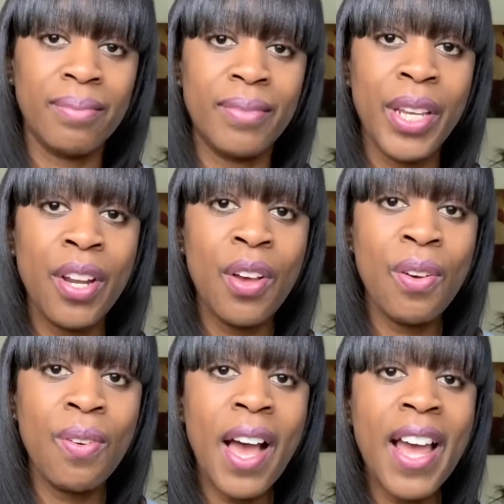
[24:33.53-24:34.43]
You
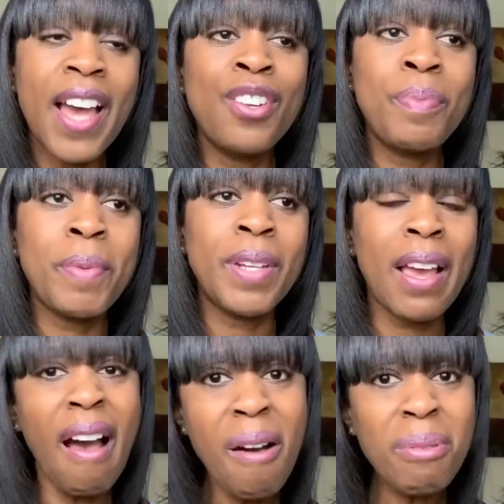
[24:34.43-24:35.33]
know, I know people are like,
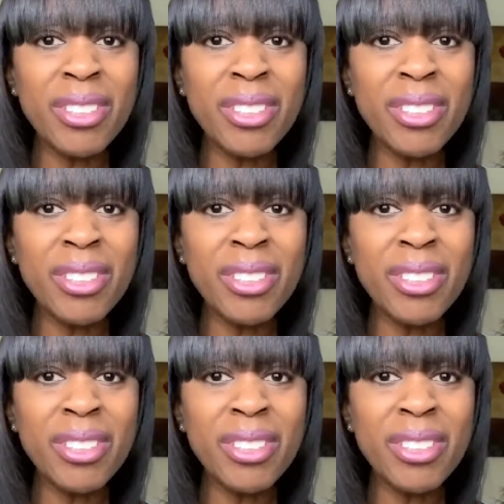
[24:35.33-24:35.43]
oh,